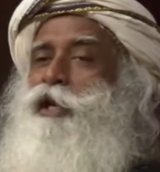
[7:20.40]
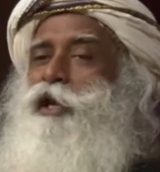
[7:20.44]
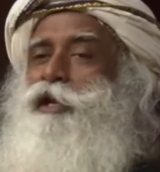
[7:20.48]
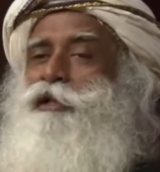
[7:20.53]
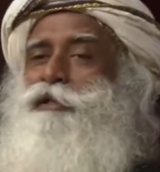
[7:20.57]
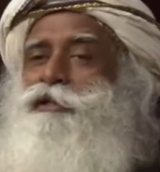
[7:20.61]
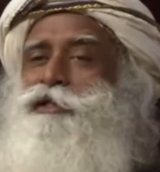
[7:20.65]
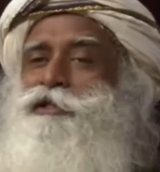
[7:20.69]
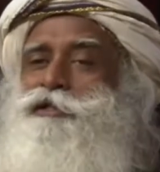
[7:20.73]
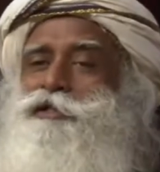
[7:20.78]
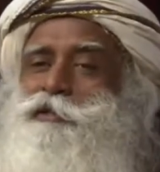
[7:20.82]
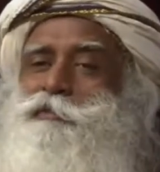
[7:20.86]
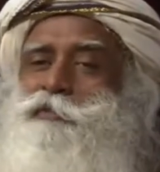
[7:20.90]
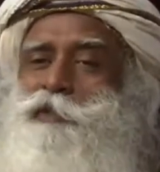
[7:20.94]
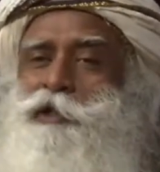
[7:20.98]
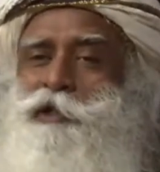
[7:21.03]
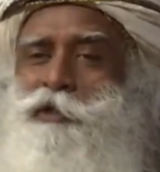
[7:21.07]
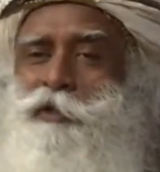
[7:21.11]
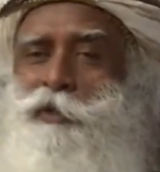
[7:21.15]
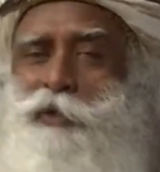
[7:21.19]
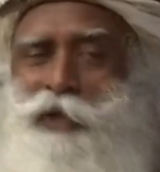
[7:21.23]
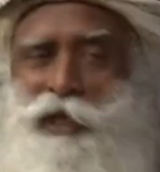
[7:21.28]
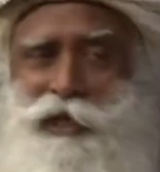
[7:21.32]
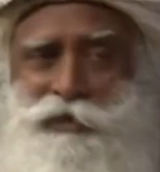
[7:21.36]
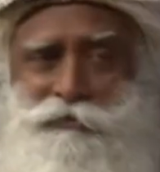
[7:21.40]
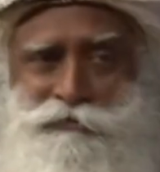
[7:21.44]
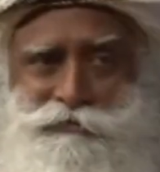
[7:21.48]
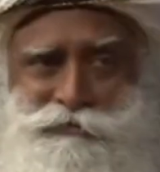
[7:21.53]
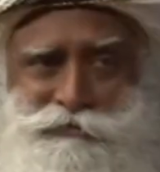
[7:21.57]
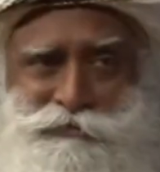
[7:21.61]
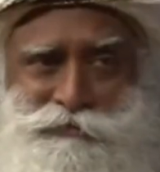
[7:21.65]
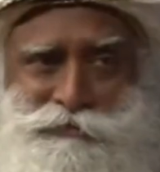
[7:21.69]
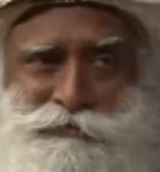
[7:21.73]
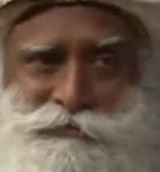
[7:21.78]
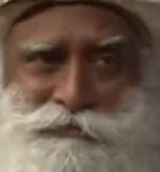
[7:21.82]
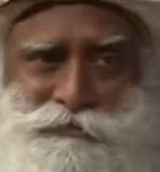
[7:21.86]
that, there's simply no
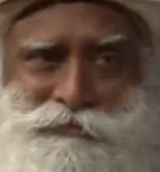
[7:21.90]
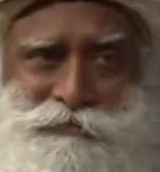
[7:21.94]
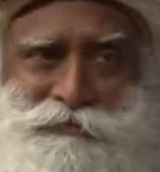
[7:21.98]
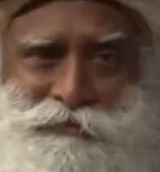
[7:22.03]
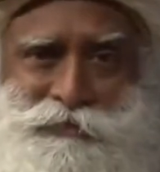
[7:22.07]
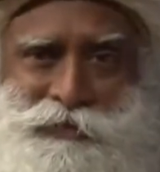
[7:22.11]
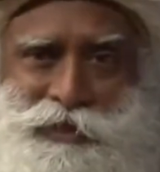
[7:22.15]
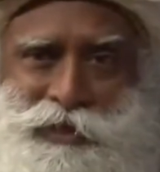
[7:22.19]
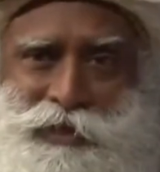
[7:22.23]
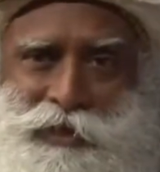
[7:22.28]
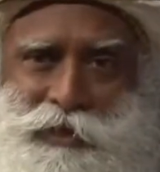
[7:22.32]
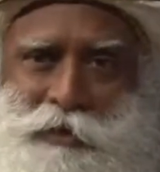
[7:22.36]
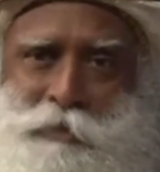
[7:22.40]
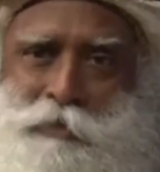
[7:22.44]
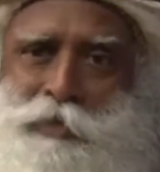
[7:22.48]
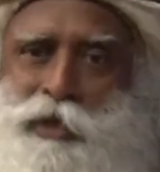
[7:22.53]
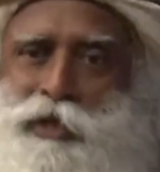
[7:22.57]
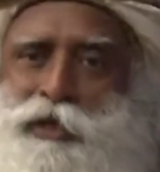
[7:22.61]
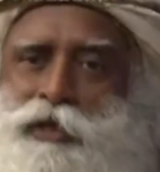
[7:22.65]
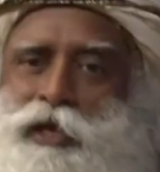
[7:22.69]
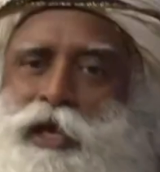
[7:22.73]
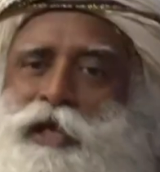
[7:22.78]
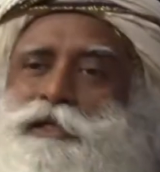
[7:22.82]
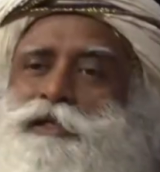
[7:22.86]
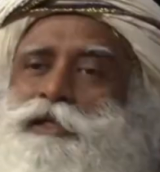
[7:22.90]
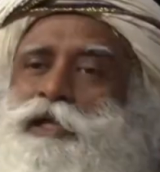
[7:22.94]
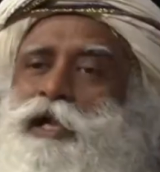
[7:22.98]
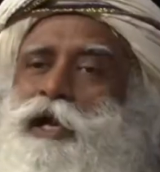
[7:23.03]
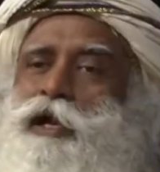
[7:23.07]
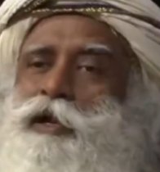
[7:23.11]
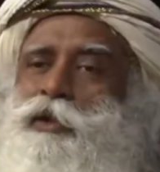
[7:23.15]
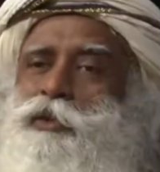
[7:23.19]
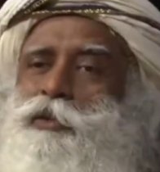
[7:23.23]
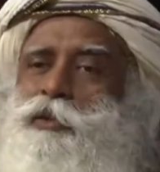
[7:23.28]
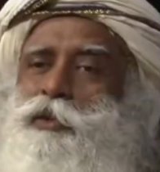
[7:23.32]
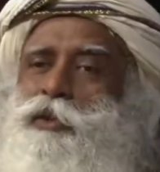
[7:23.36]
life. But right
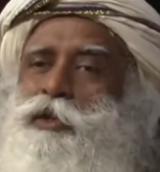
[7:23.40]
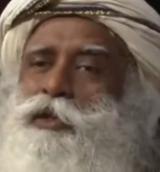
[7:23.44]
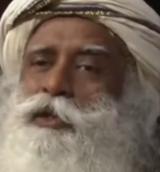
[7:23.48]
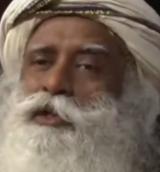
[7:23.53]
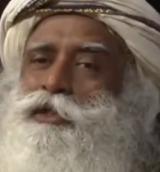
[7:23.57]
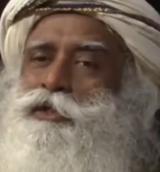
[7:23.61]
now,